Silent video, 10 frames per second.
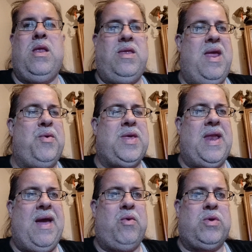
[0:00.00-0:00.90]
now set
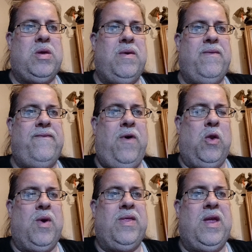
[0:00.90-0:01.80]
out
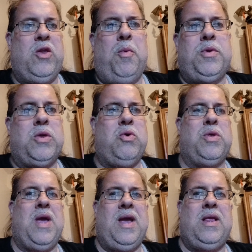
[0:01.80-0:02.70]
following the Adeptus
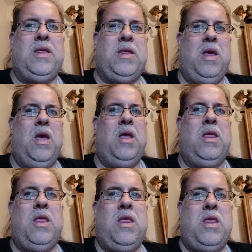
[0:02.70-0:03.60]
Crusades
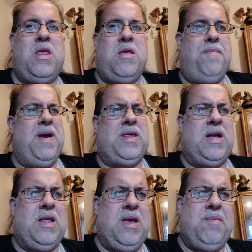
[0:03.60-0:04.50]
to
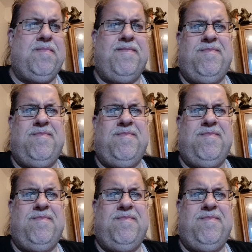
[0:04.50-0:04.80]
basically,